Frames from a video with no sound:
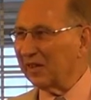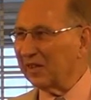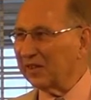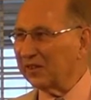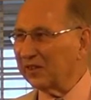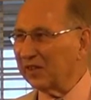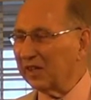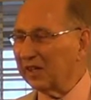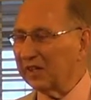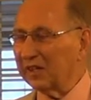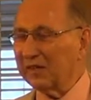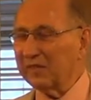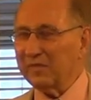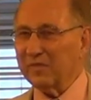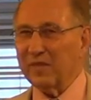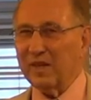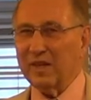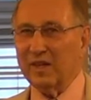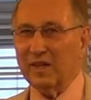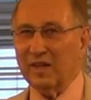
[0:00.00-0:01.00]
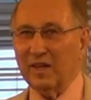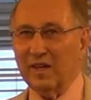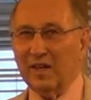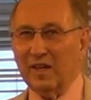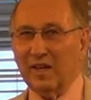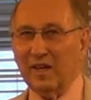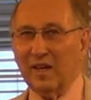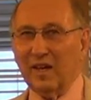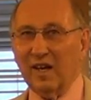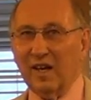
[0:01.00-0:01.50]
quite shake it.
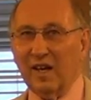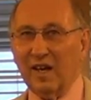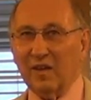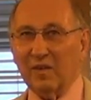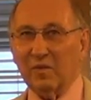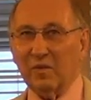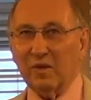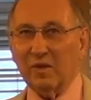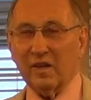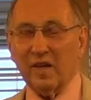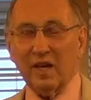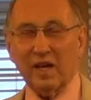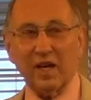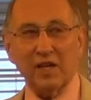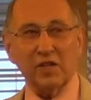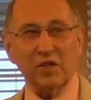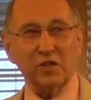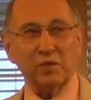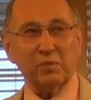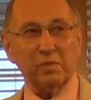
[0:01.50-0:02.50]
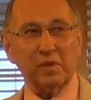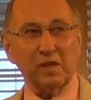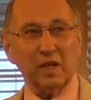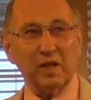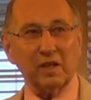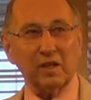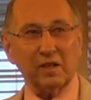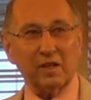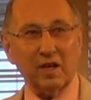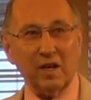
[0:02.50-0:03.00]
And one night I just began to